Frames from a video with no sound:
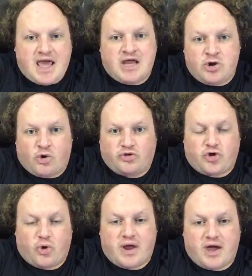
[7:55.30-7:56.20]
in
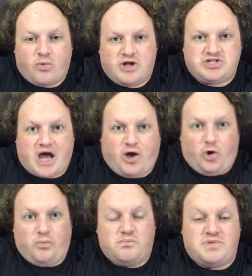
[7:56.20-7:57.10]
North Korea, which
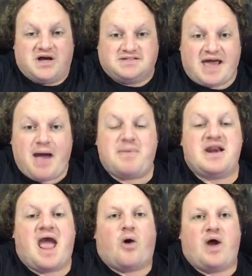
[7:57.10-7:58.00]
I hope does
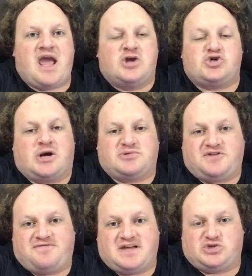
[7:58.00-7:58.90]
happen. Now, in
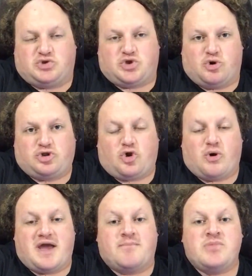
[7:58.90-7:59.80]
Trump's defense with North
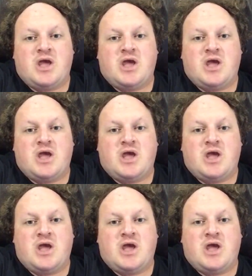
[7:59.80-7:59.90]
Korea,